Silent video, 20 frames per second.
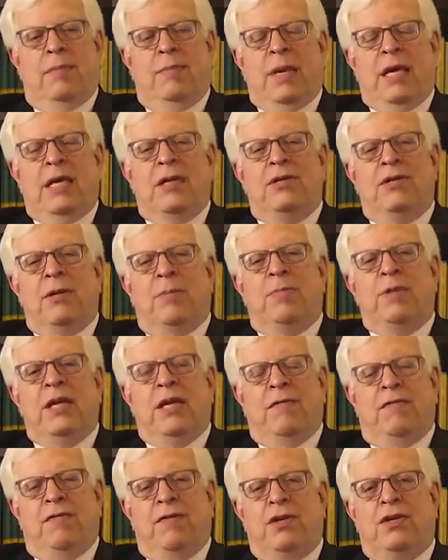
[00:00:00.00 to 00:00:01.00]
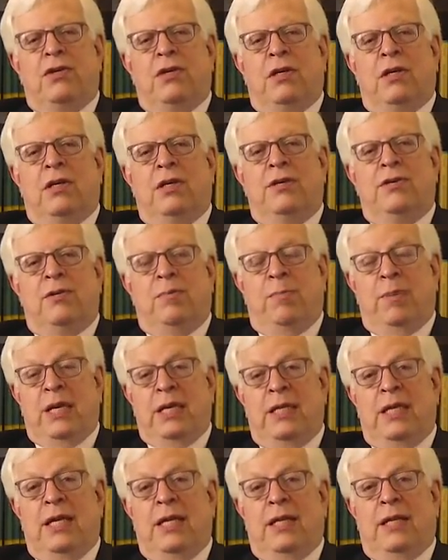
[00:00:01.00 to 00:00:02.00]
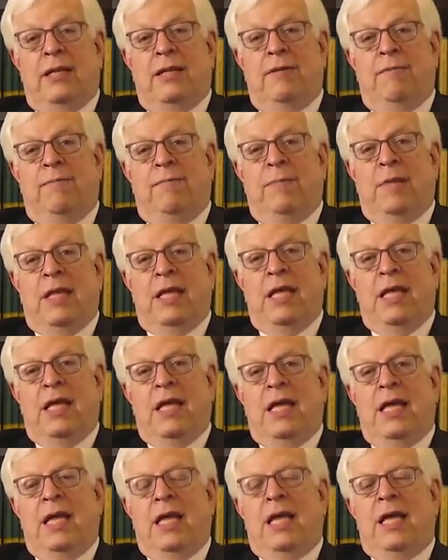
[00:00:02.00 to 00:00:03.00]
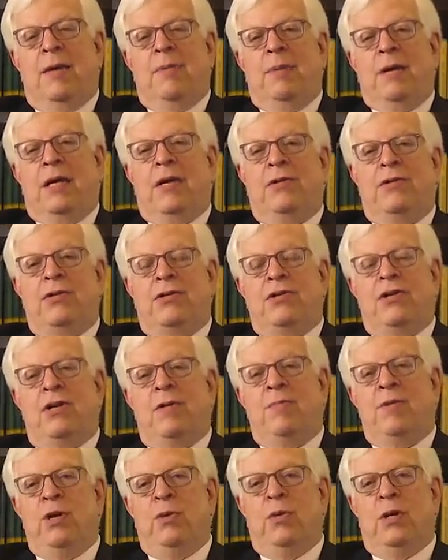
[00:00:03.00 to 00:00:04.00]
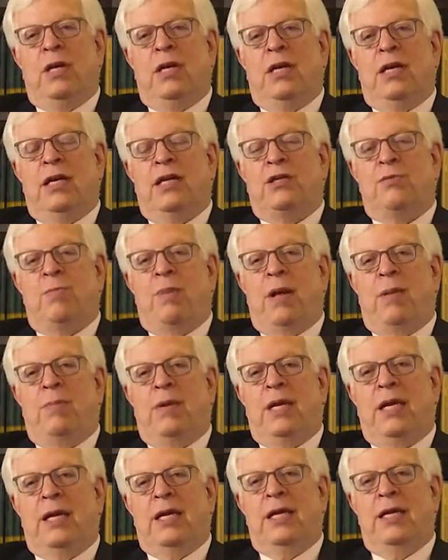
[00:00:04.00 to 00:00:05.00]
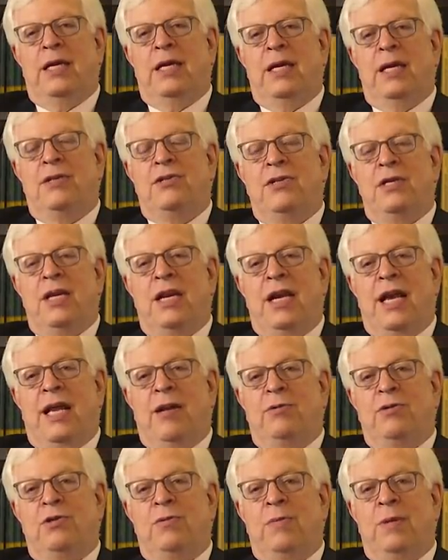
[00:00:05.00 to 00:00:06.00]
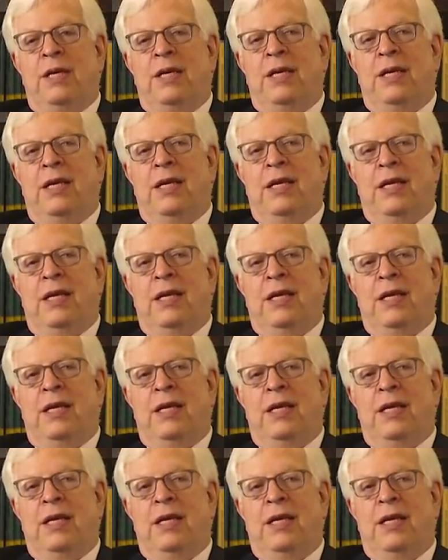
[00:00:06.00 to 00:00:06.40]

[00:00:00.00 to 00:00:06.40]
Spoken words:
Making something official is a big deal because it's communal, it's public, it's an announcement.